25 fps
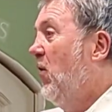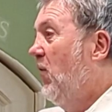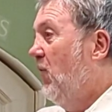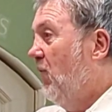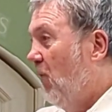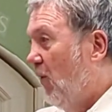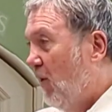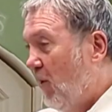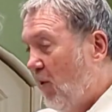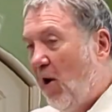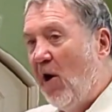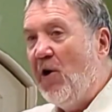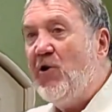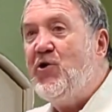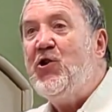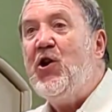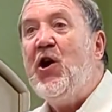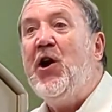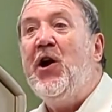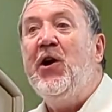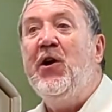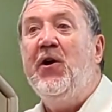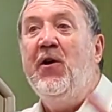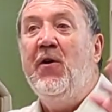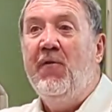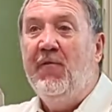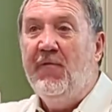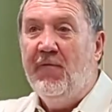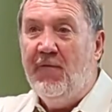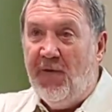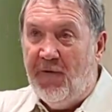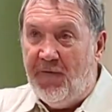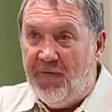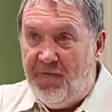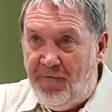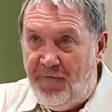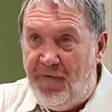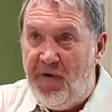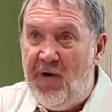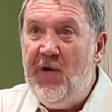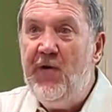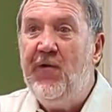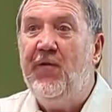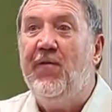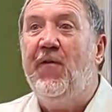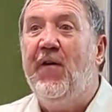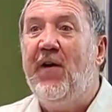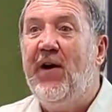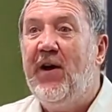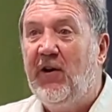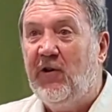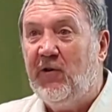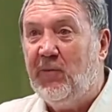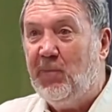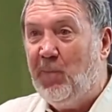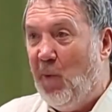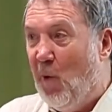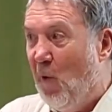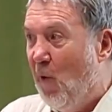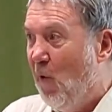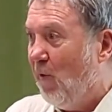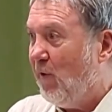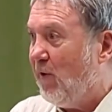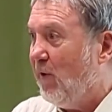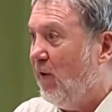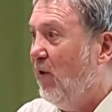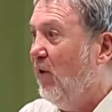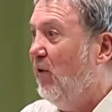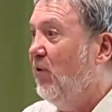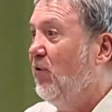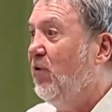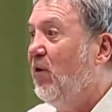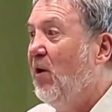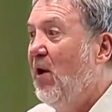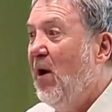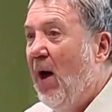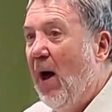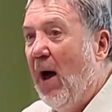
for lodging, for food for his porters.